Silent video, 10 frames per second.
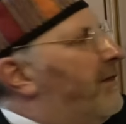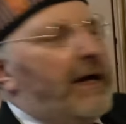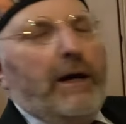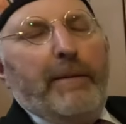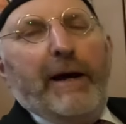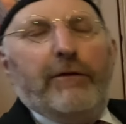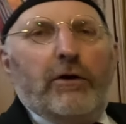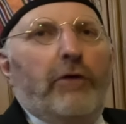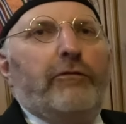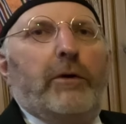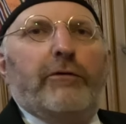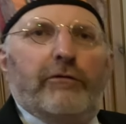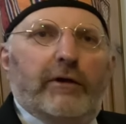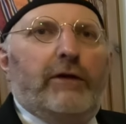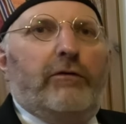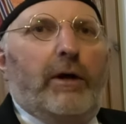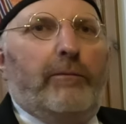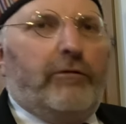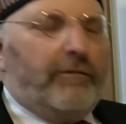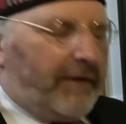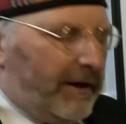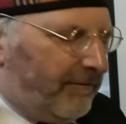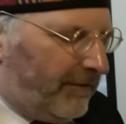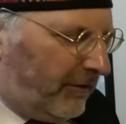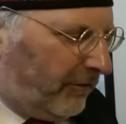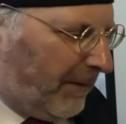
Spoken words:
think about the cosmos in terms of infinite